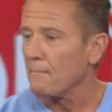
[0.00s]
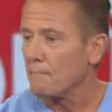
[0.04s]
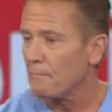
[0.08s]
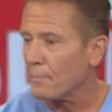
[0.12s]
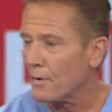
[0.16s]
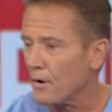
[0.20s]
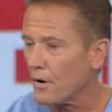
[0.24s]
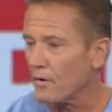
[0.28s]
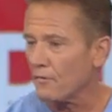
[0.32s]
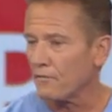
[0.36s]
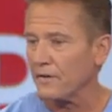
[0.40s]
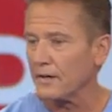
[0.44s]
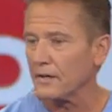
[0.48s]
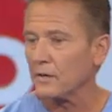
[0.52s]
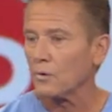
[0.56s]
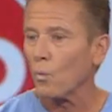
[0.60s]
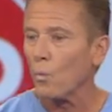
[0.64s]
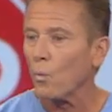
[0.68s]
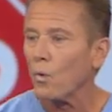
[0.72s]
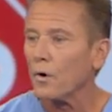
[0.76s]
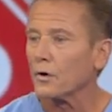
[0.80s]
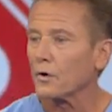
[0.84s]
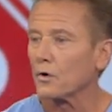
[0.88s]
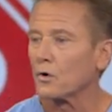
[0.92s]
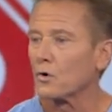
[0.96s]
Perfect.
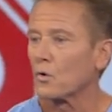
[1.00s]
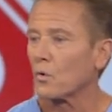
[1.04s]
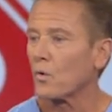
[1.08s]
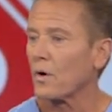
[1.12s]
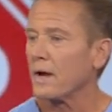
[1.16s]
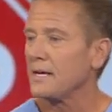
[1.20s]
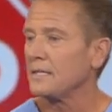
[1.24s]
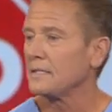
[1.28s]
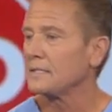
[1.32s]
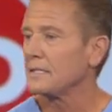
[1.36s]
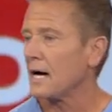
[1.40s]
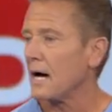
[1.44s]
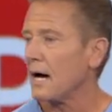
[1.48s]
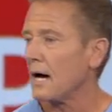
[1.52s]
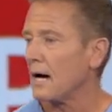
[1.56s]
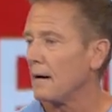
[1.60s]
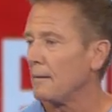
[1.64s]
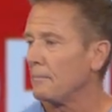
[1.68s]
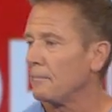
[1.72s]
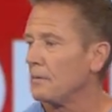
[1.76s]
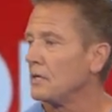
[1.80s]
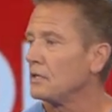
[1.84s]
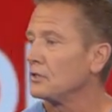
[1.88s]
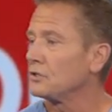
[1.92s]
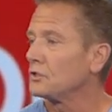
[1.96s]
What a great
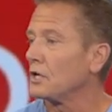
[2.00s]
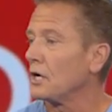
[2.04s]
time